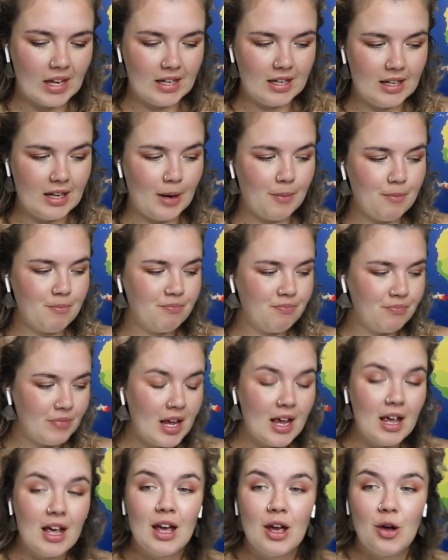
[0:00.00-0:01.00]
Yep.
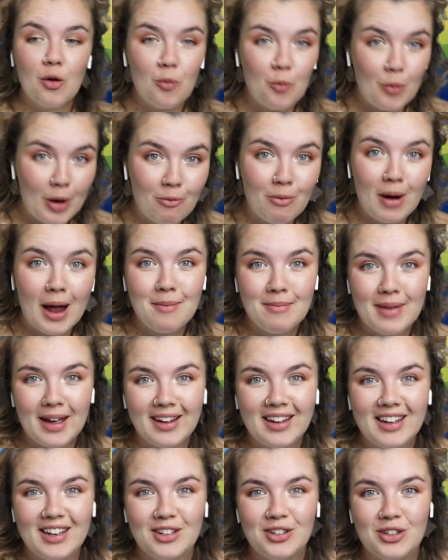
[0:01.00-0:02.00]
We're right back
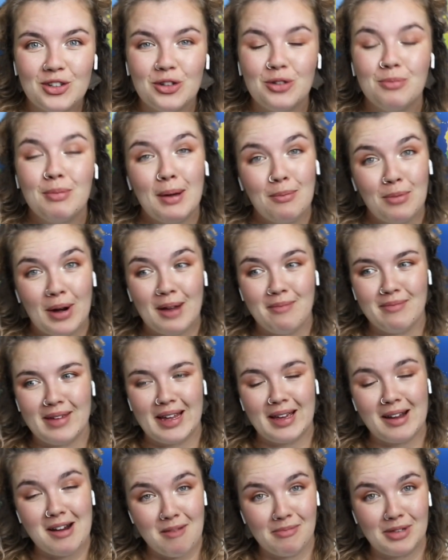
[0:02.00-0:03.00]
into my brain
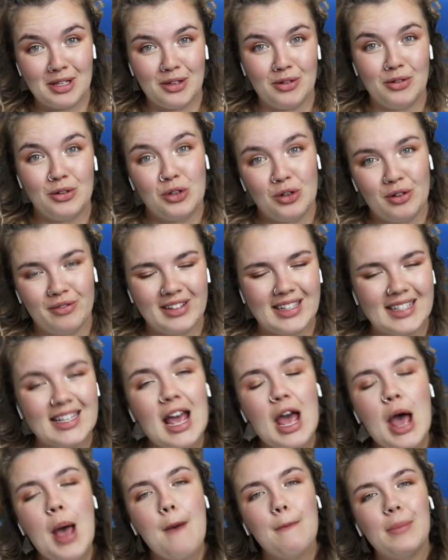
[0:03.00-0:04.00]
being an absolute doofus.
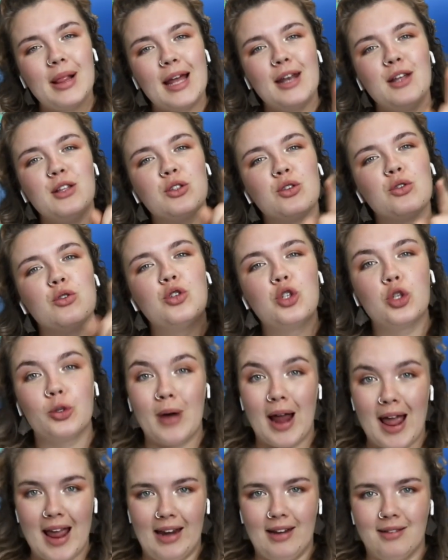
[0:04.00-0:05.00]
Planet Zoo
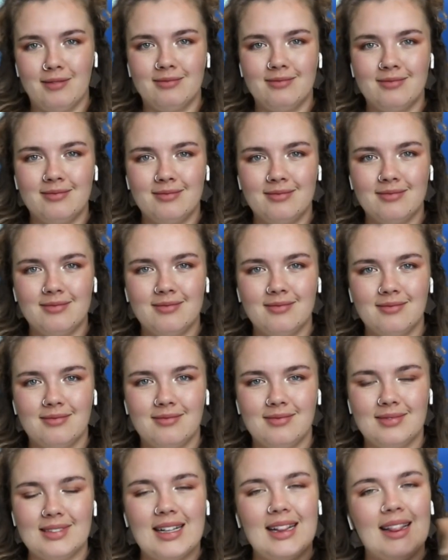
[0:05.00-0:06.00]
train.
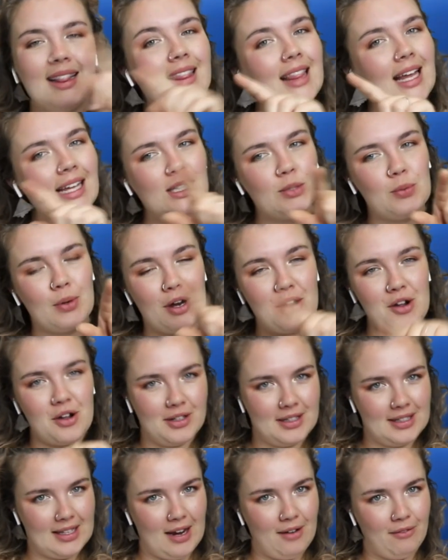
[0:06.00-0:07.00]
That's where I
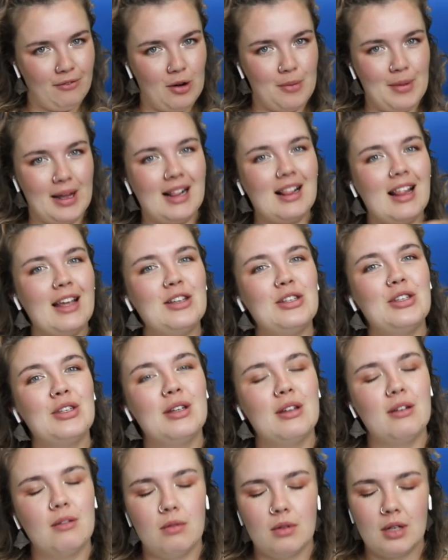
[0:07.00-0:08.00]
got Zane from.
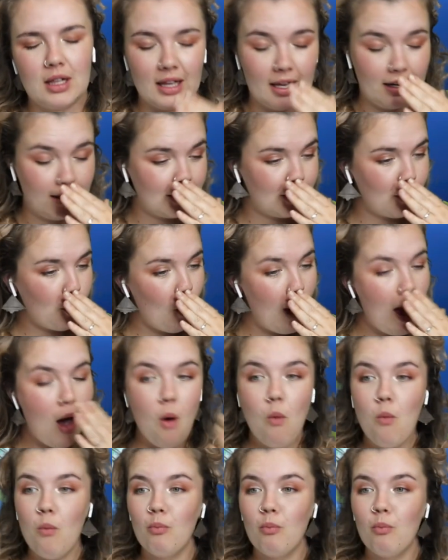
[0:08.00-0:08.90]
Well.